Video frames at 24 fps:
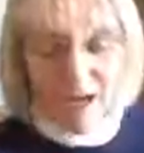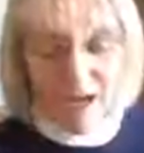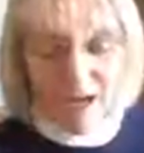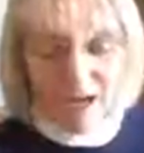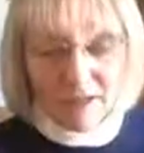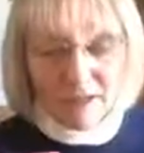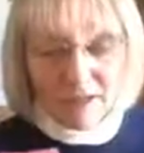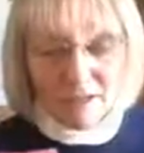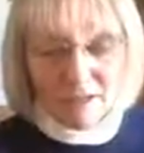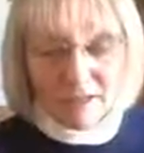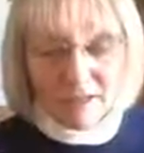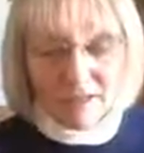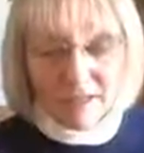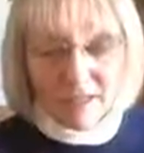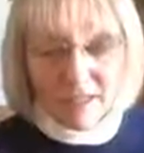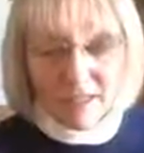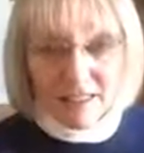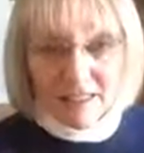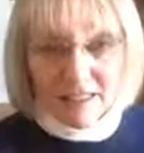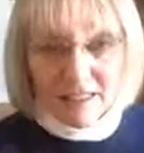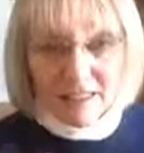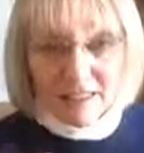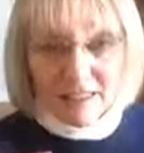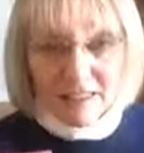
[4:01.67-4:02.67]
I'll
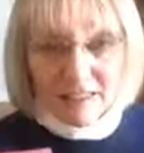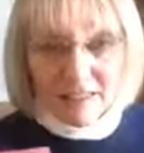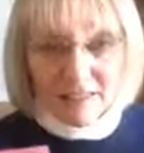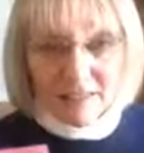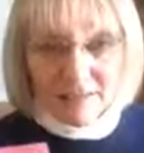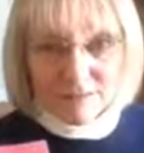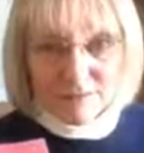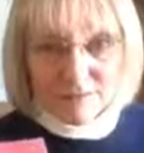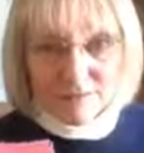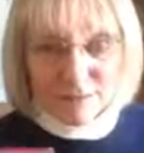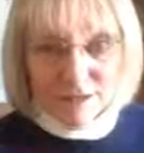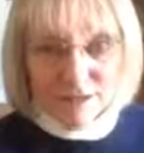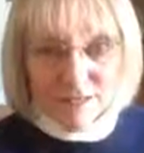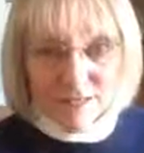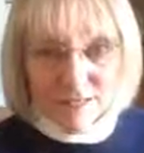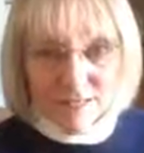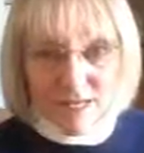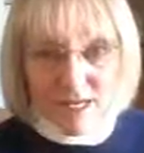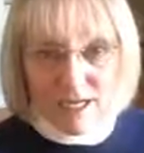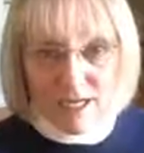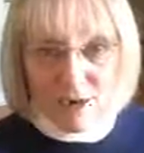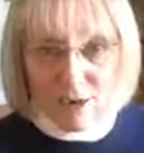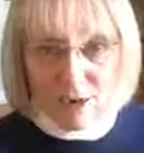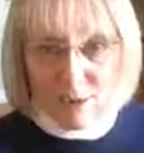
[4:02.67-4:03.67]
first
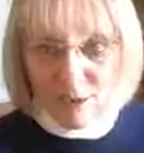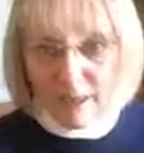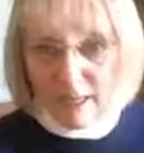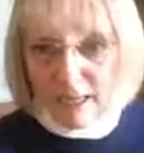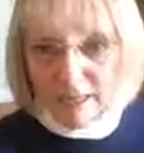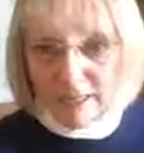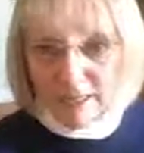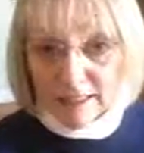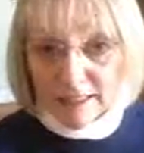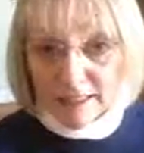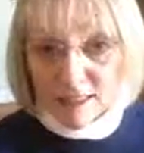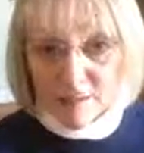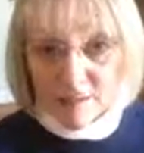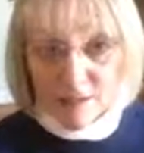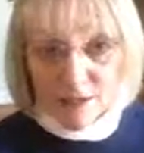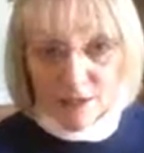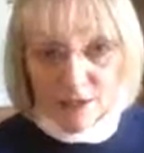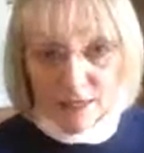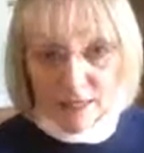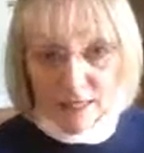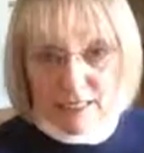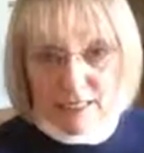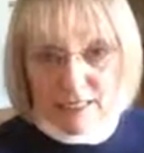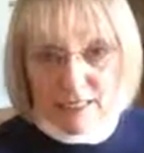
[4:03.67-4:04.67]
tell you about an
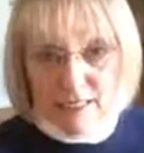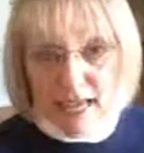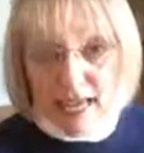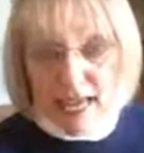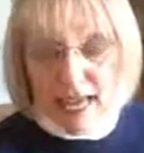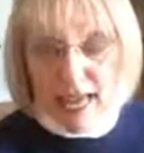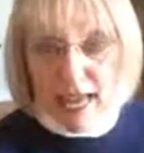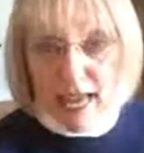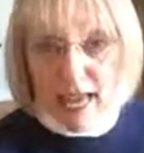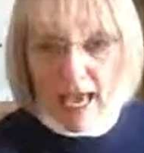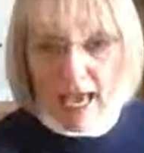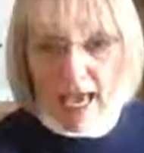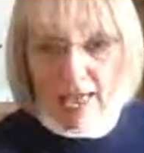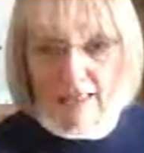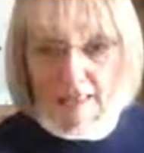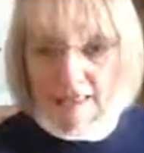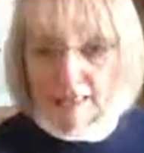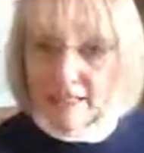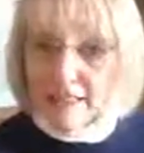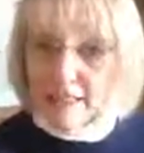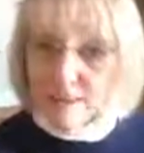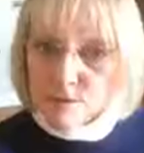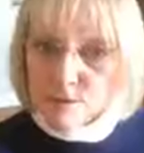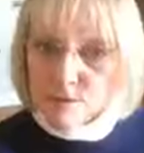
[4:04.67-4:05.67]
experience I had,
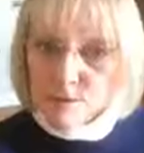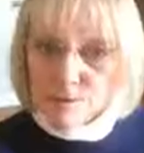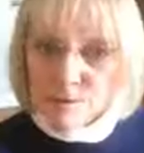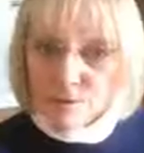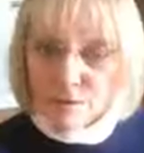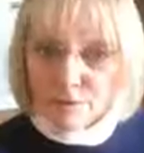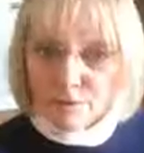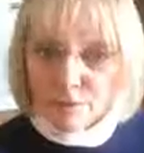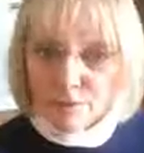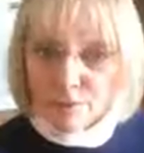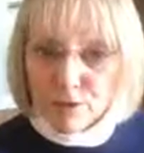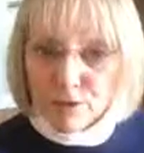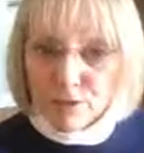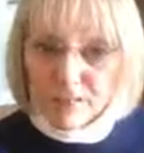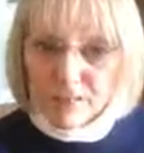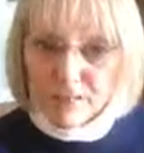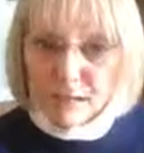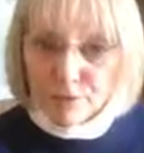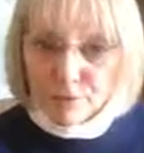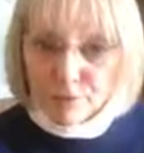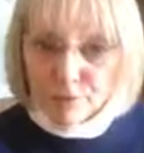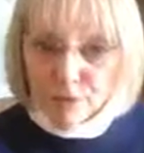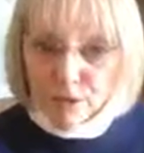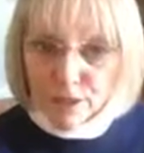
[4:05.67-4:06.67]
and this was before
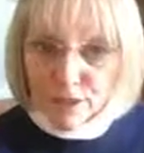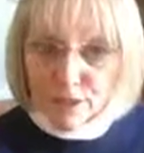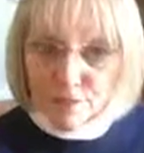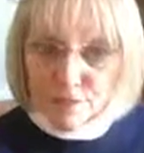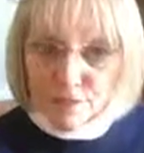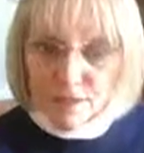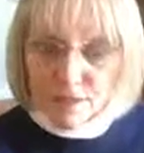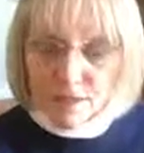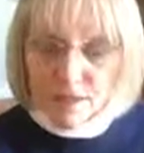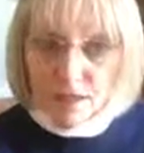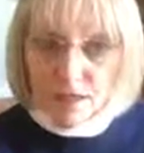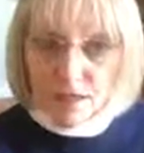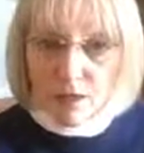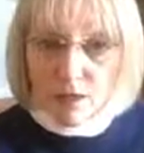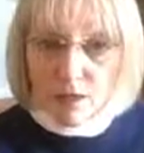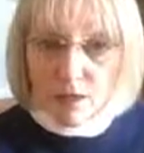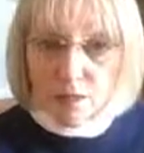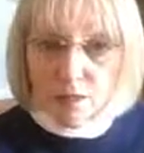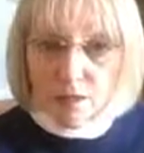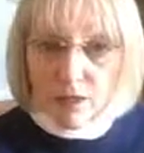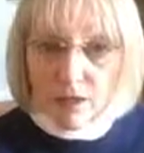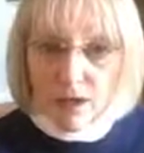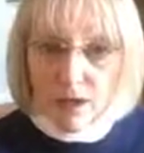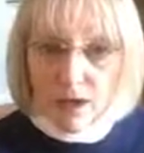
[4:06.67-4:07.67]
cell phones,
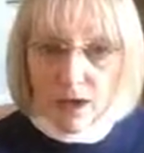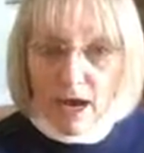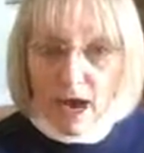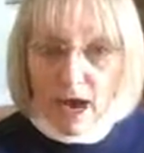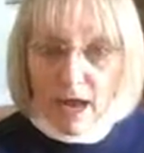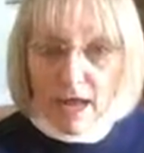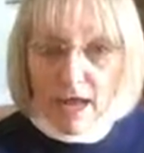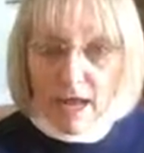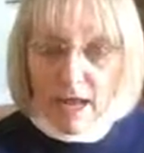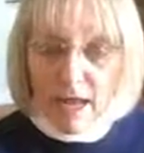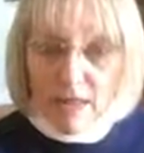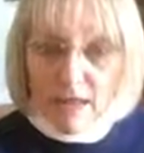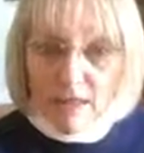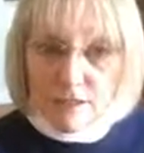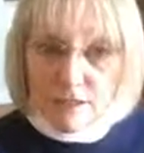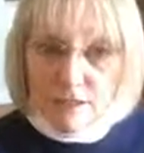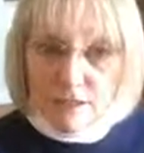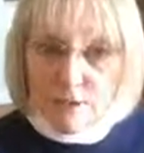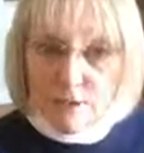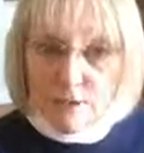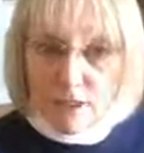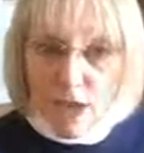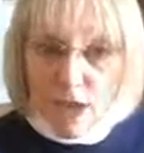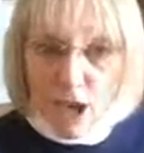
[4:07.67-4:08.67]
where I
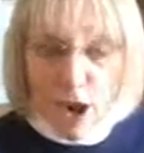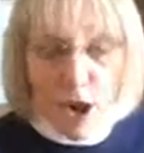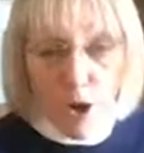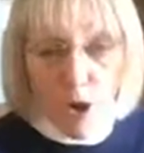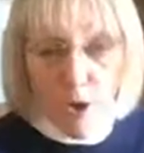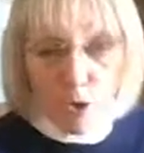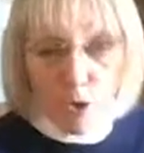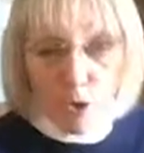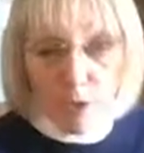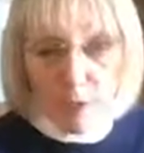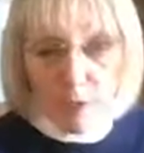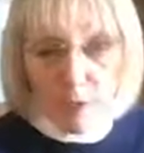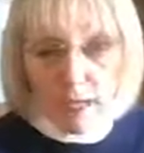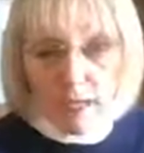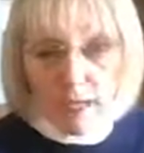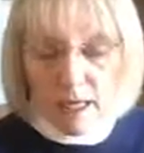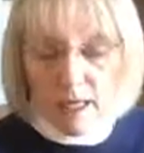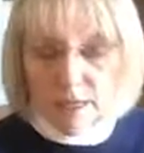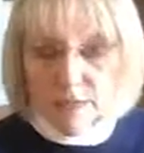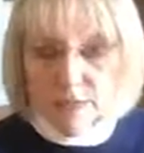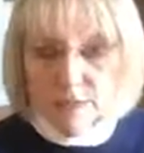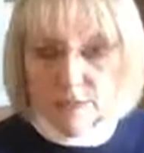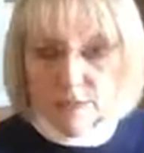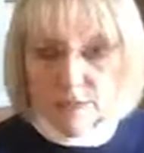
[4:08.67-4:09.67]
entered a home
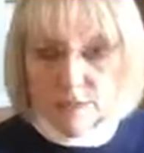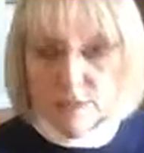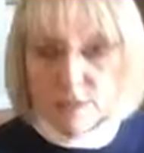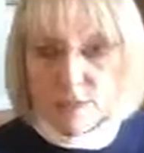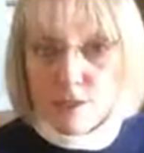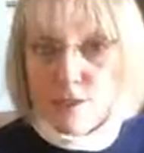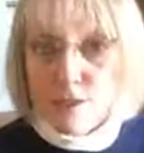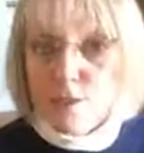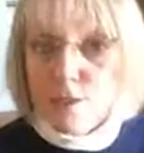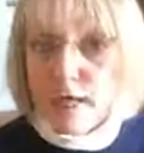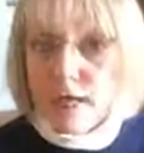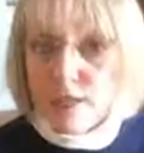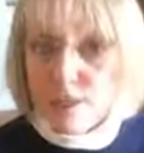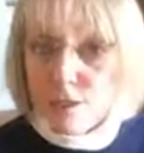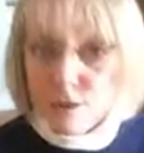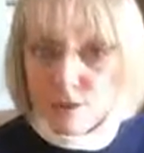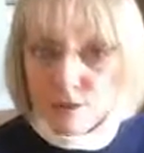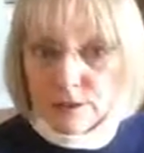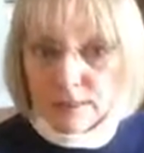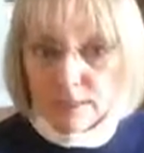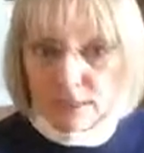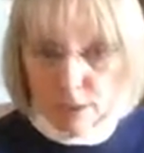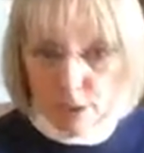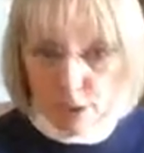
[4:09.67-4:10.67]
and there was a stranger
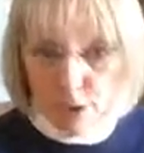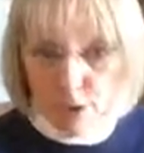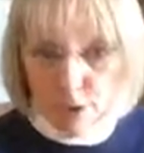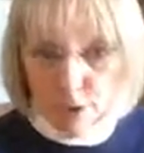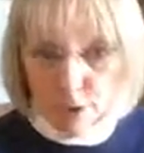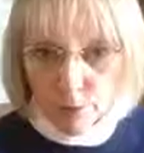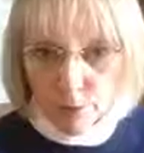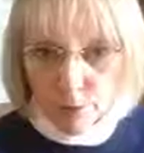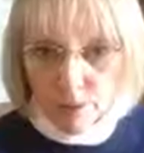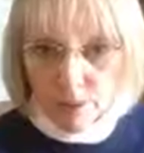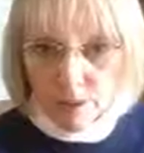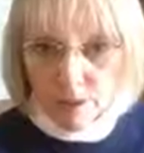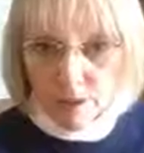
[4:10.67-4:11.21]
in the home.